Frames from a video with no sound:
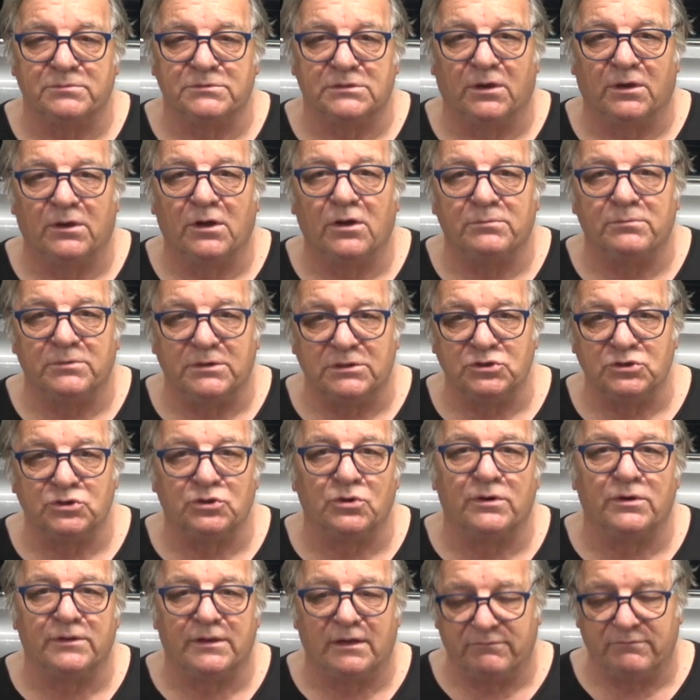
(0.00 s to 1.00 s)
So I hope you
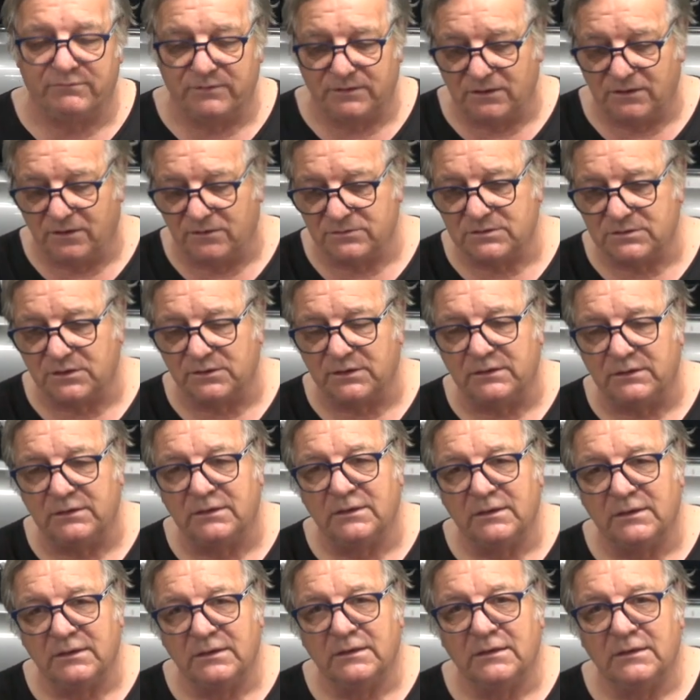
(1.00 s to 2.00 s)
enjoy that video. It's
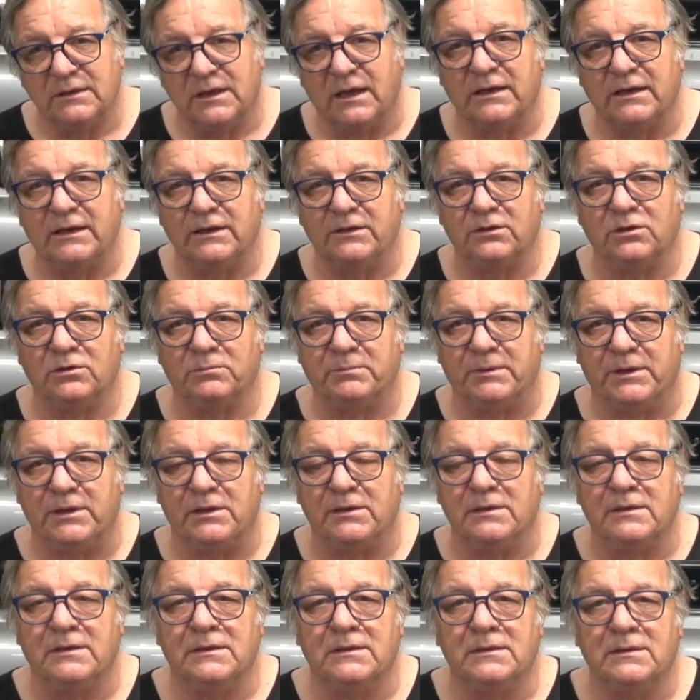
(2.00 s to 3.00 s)
only a little
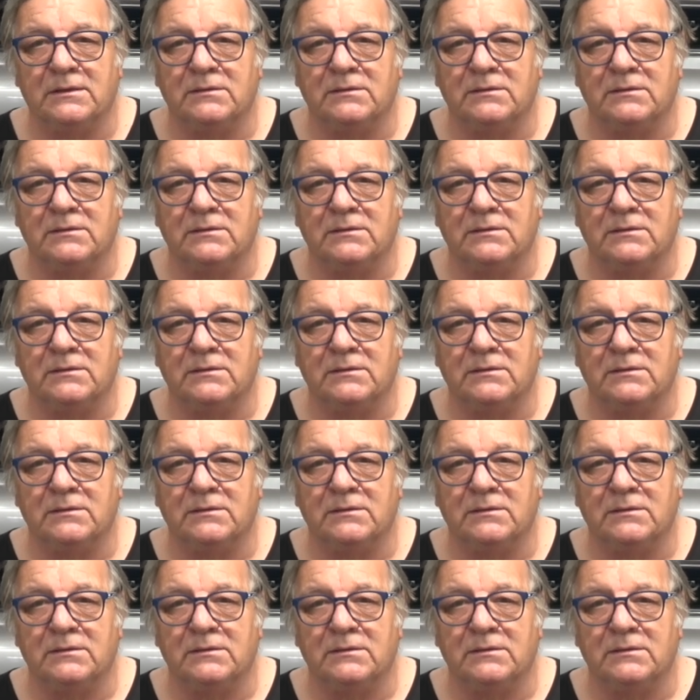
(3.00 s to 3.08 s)
bit,